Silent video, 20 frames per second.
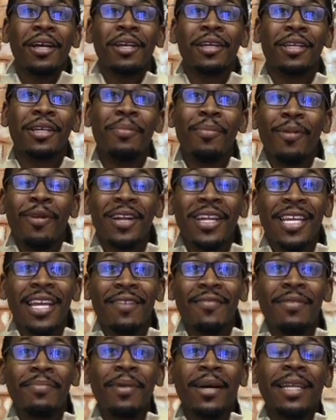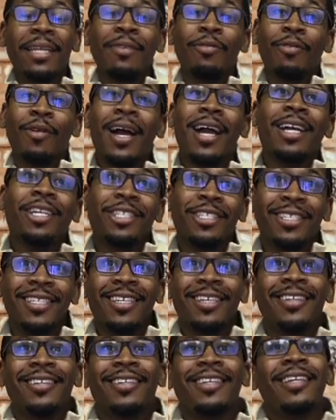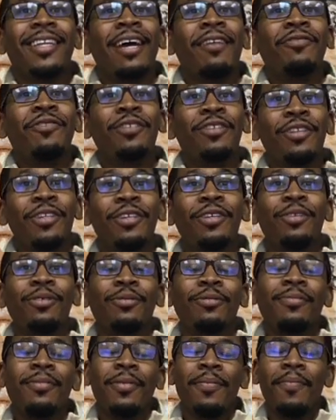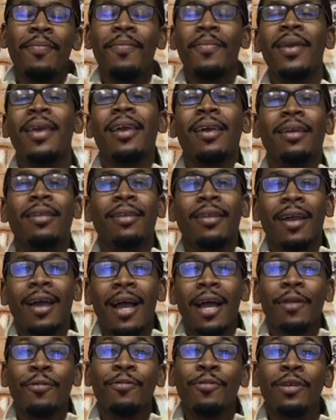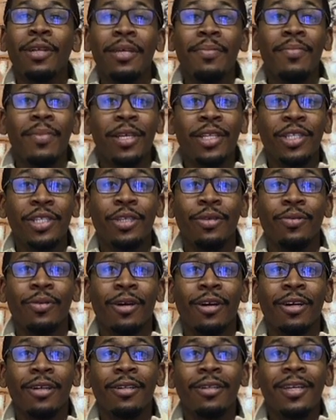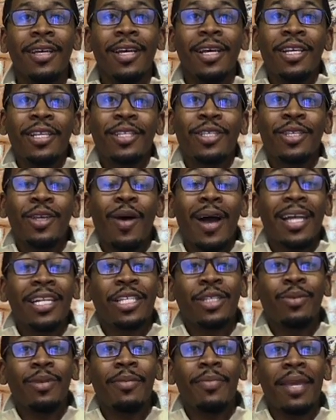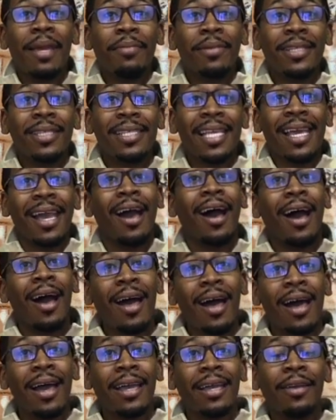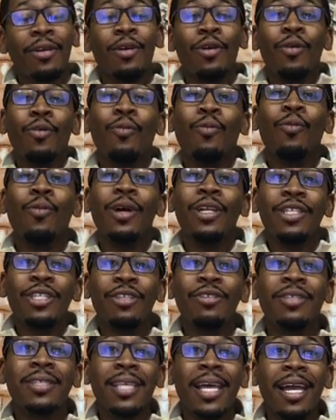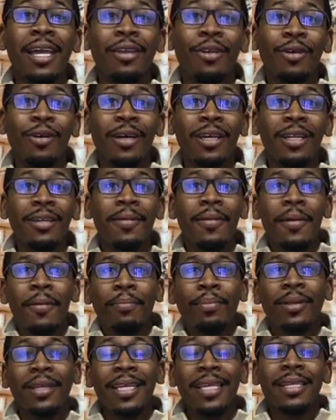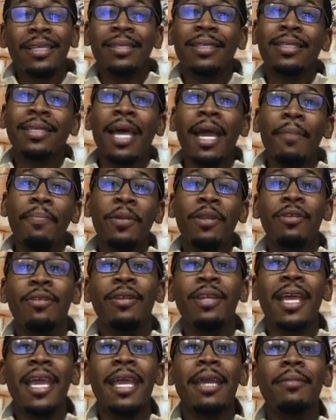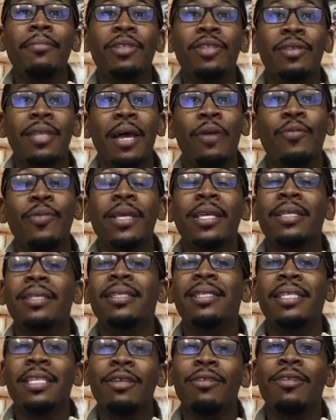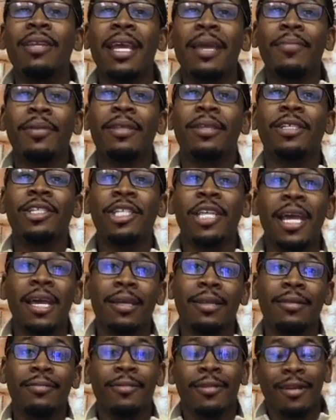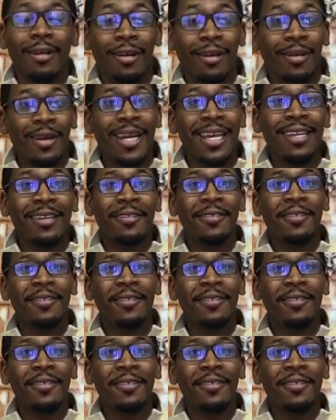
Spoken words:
Good morning, everybody. Well, actually, good afternoon. Man, I really miss you all. So I just want to be able to say hi. Once you sign on, please type in your name so that we can see your name in the chat, all right?